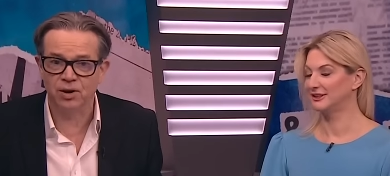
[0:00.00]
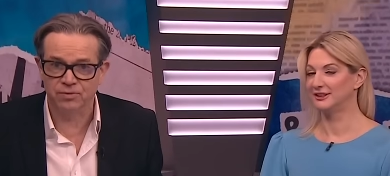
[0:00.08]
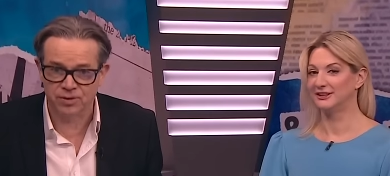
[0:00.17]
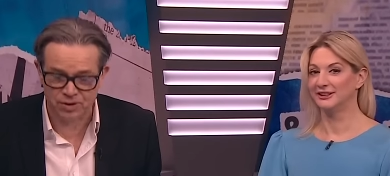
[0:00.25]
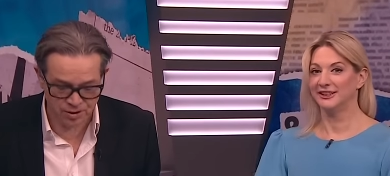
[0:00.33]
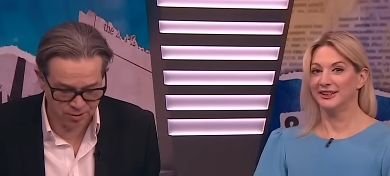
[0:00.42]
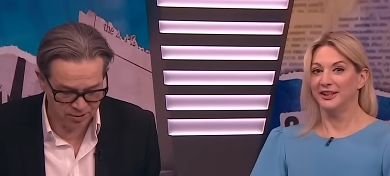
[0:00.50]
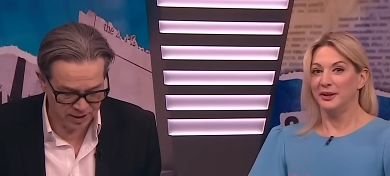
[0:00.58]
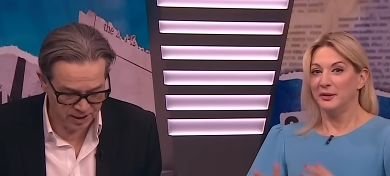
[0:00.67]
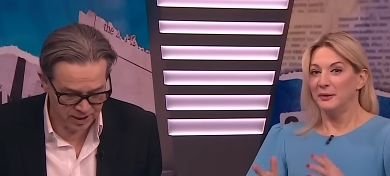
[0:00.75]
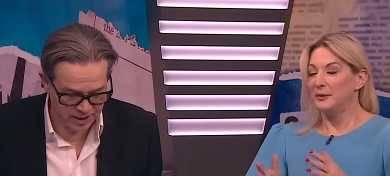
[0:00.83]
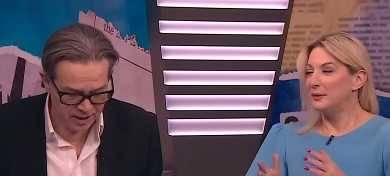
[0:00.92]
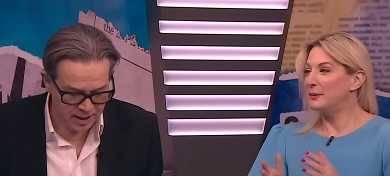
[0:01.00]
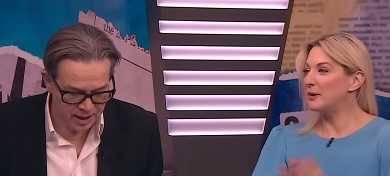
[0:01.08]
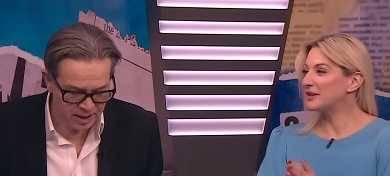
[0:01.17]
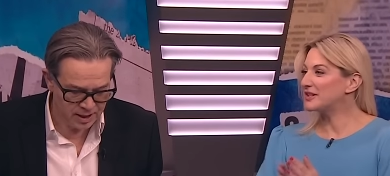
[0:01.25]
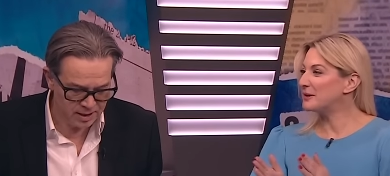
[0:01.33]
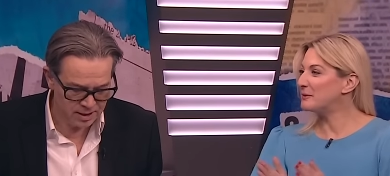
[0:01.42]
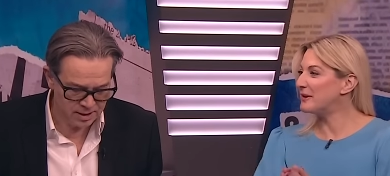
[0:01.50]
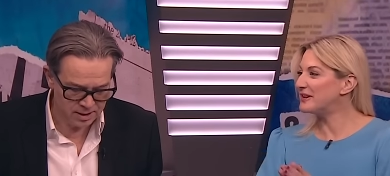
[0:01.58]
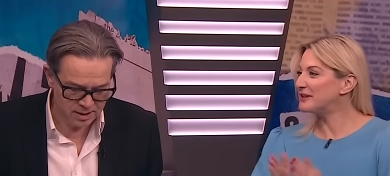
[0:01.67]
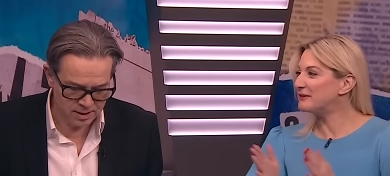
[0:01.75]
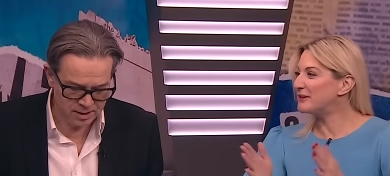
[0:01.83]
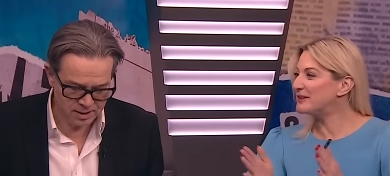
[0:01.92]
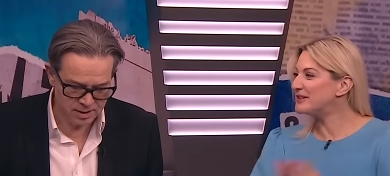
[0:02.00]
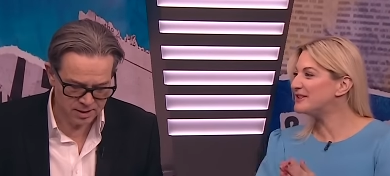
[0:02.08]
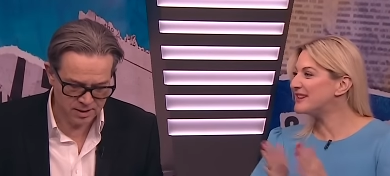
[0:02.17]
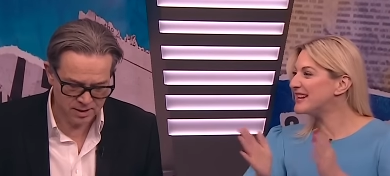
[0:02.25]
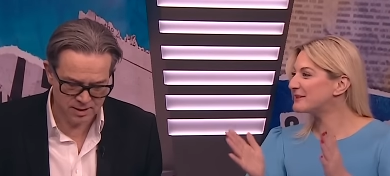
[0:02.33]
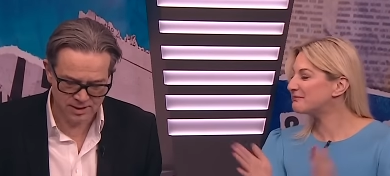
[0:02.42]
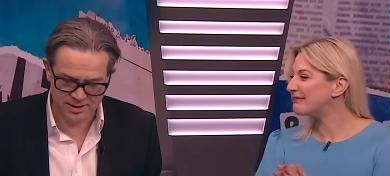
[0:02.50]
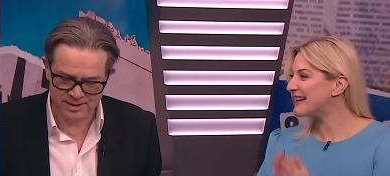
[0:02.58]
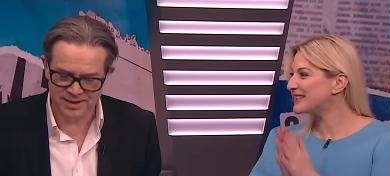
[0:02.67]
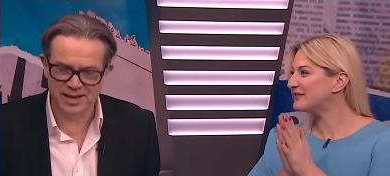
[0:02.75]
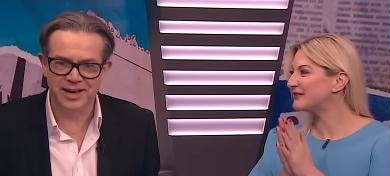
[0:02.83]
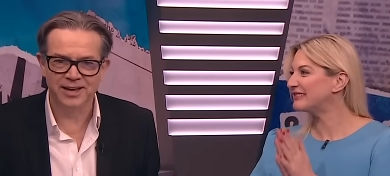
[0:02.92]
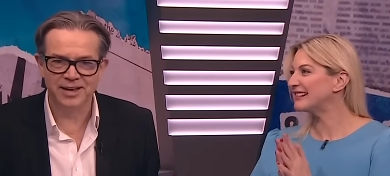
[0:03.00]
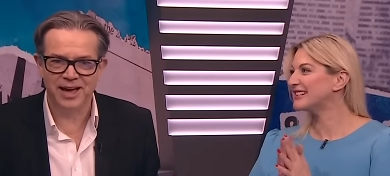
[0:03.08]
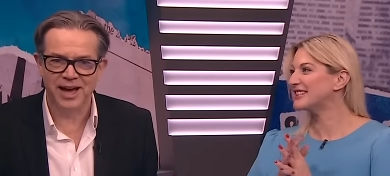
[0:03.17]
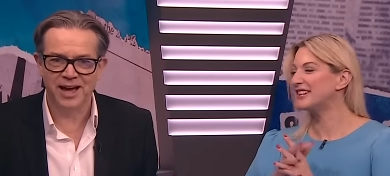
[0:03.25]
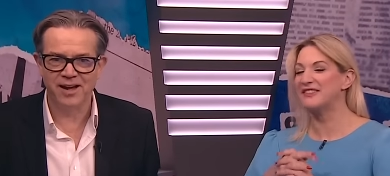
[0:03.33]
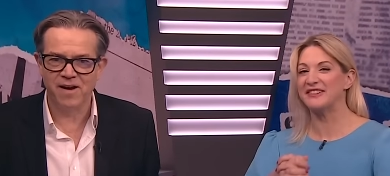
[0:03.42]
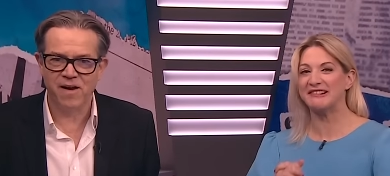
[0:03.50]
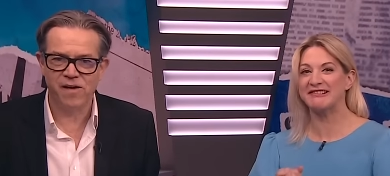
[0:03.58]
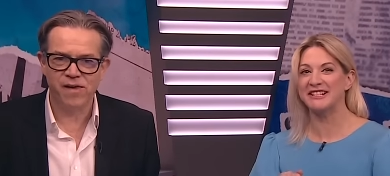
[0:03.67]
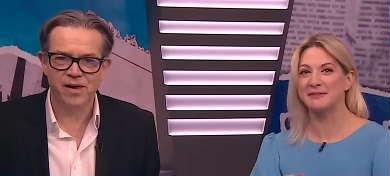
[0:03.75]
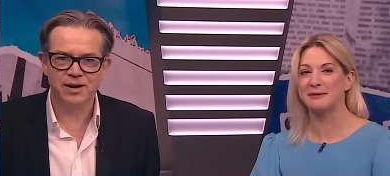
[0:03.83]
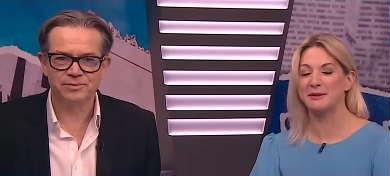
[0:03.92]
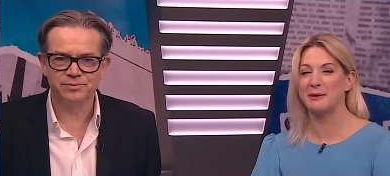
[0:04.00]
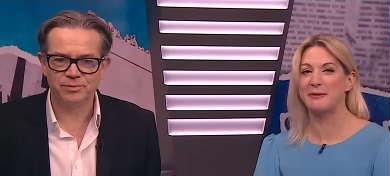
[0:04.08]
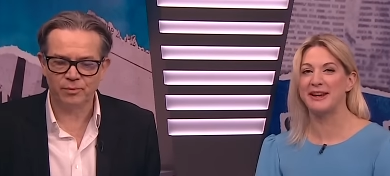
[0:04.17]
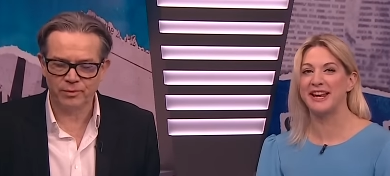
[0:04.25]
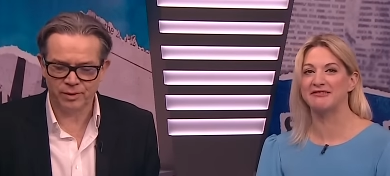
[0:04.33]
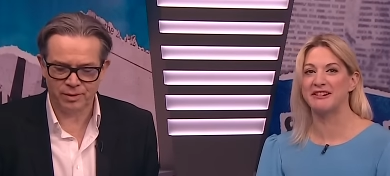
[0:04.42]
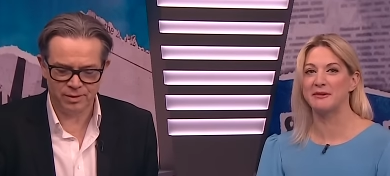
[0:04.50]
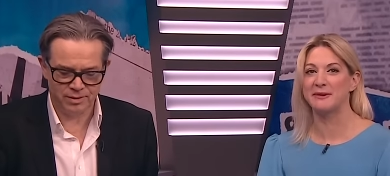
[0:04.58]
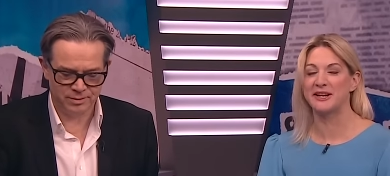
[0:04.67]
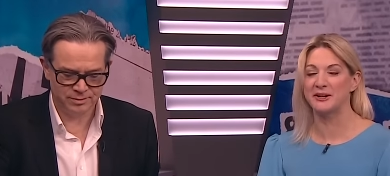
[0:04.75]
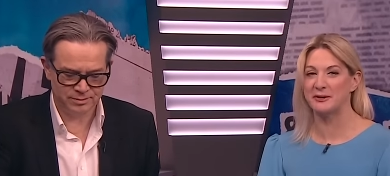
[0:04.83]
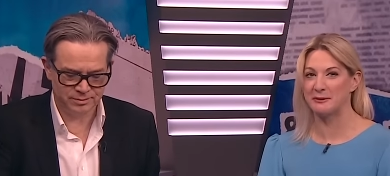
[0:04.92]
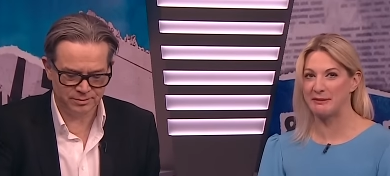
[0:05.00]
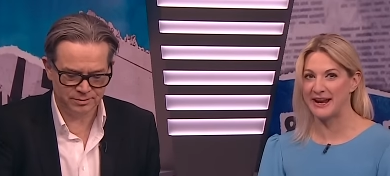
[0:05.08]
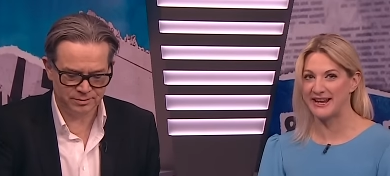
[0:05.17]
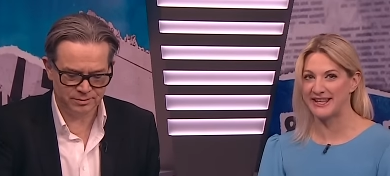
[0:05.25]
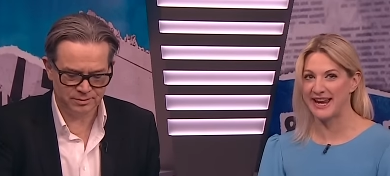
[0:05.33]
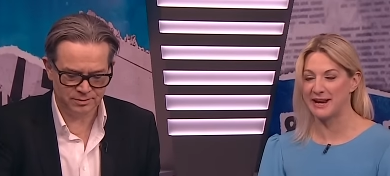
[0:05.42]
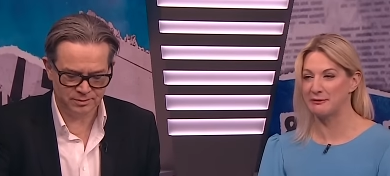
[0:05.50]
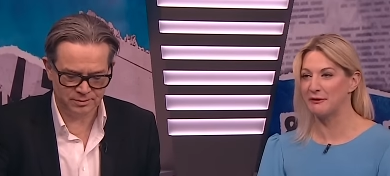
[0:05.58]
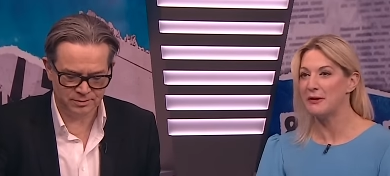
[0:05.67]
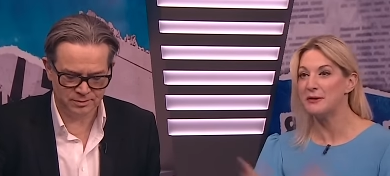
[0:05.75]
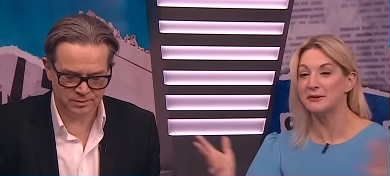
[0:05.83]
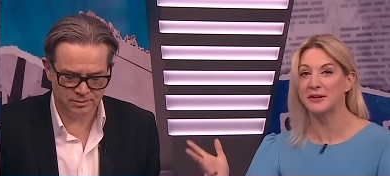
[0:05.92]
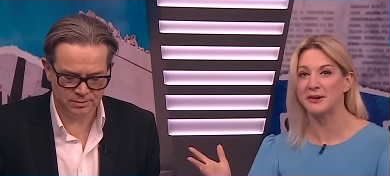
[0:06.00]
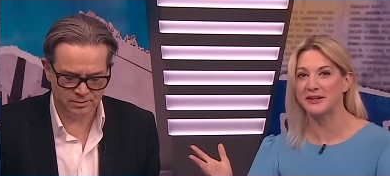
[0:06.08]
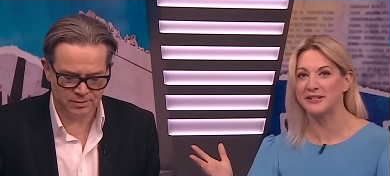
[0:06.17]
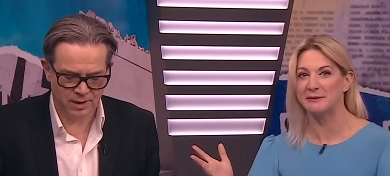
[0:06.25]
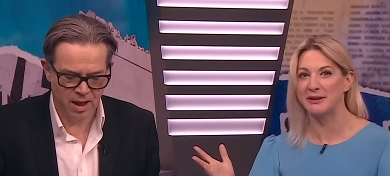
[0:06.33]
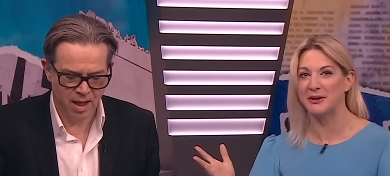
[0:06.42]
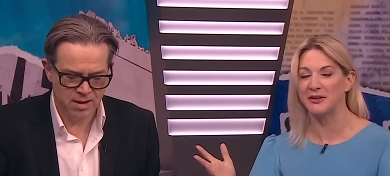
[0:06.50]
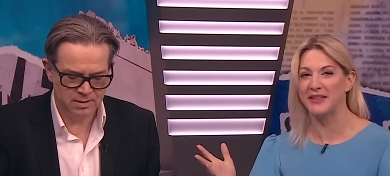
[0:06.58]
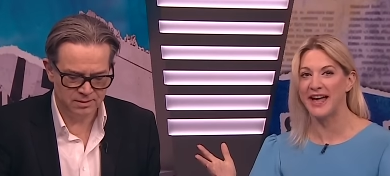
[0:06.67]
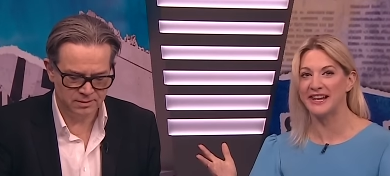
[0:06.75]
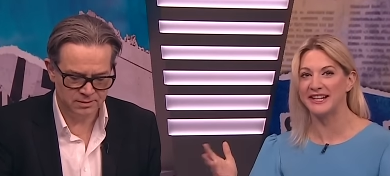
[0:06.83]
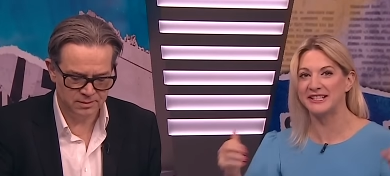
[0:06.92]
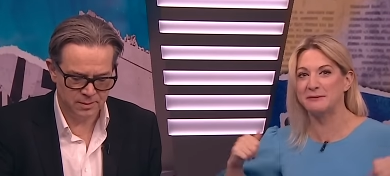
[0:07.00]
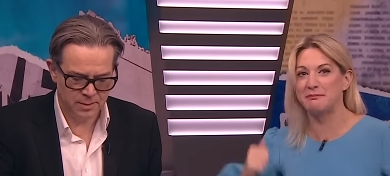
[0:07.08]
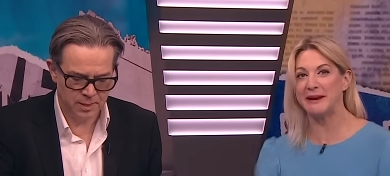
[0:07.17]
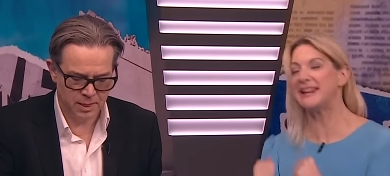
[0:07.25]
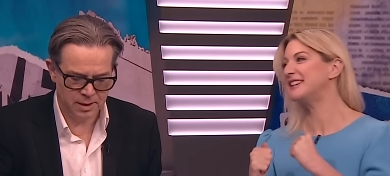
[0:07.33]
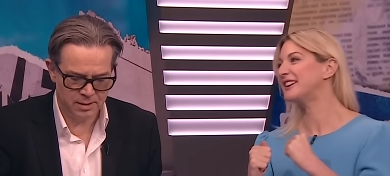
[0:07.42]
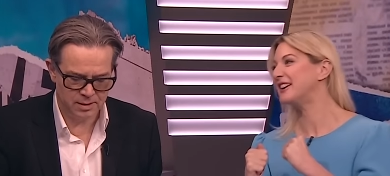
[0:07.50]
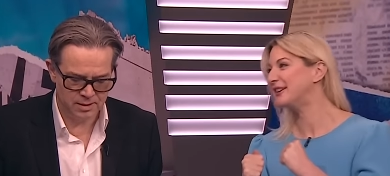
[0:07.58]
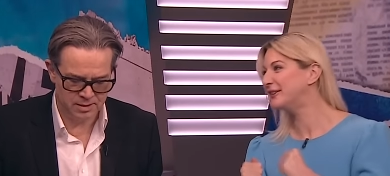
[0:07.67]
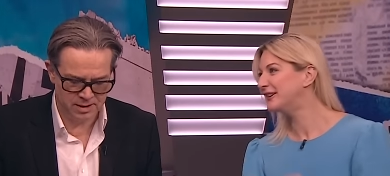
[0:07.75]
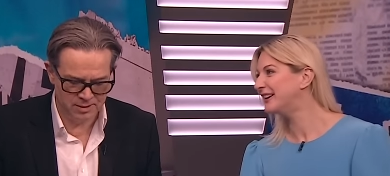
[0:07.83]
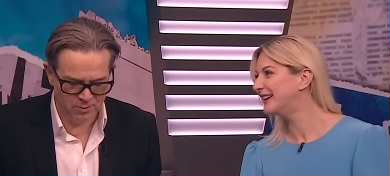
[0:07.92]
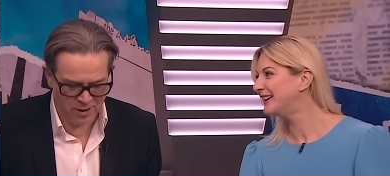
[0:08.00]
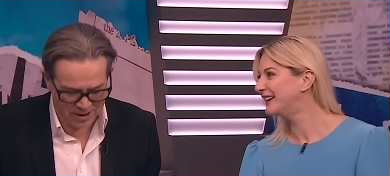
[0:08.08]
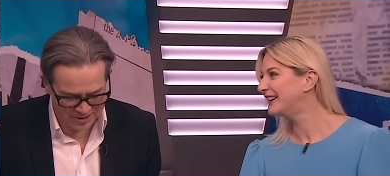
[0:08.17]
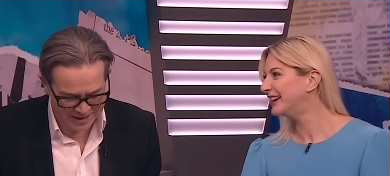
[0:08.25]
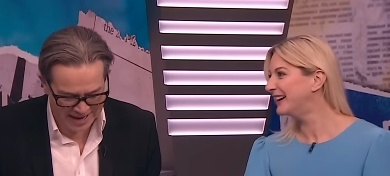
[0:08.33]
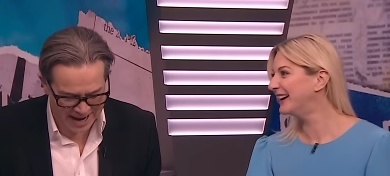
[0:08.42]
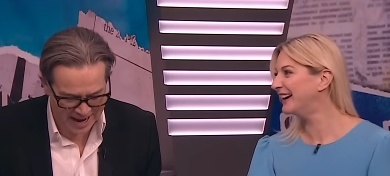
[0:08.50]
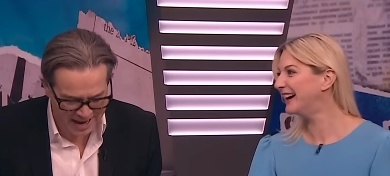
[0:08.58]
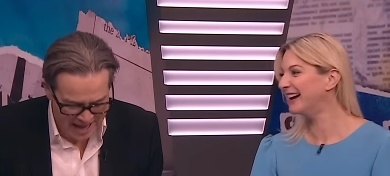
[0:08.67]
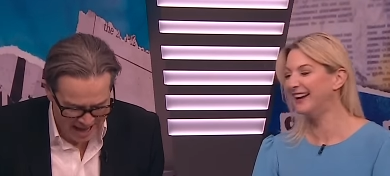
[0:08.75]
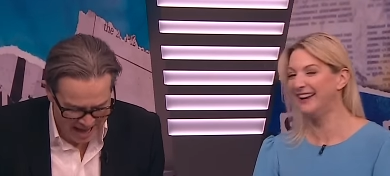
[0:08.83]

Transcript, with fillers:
Speaker 1: of the new year.
Speaker 2: What a wonderful New Year's present for us! And over Christmas, when we get drunk, we can all play the game of who's going to be on that list. Bingo! Uh,
Speaker 1: well, yeah.